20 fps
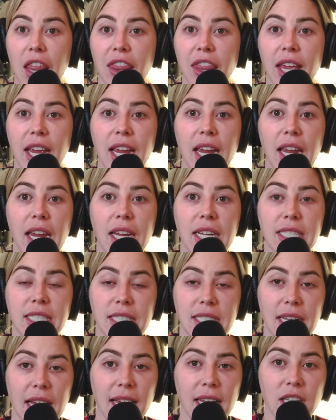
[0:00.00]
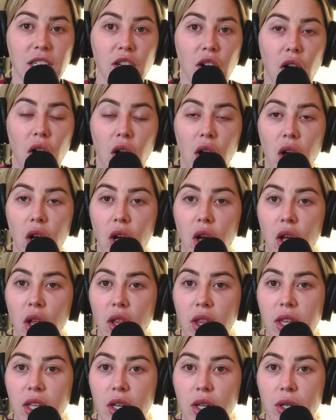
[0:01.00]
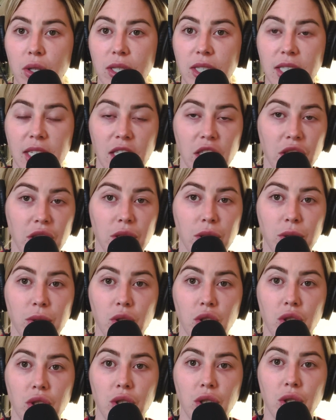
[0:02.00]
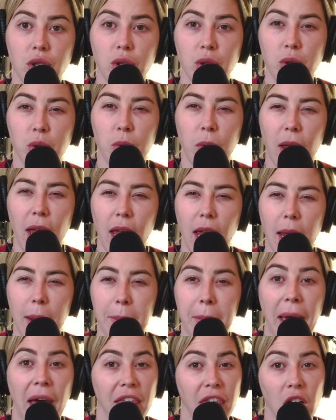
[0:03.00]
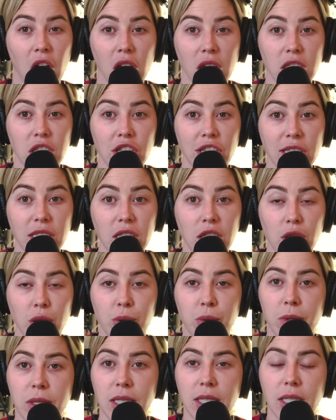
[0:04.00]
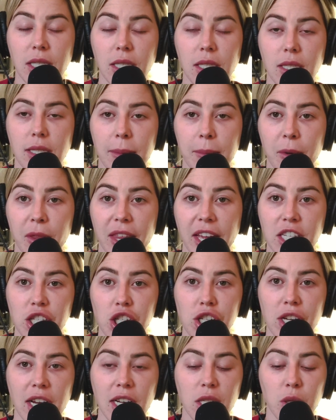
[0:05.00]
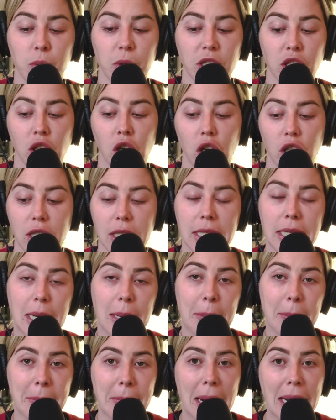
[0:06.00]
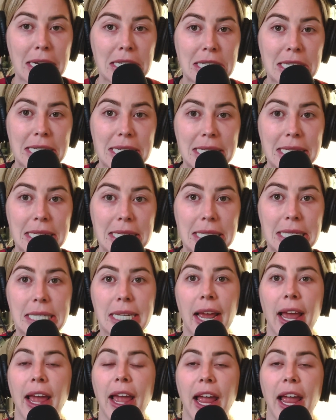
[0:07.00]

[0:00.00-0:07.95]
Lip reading: they send all those tissues to a pathologist who is someone that checks what's called your margins.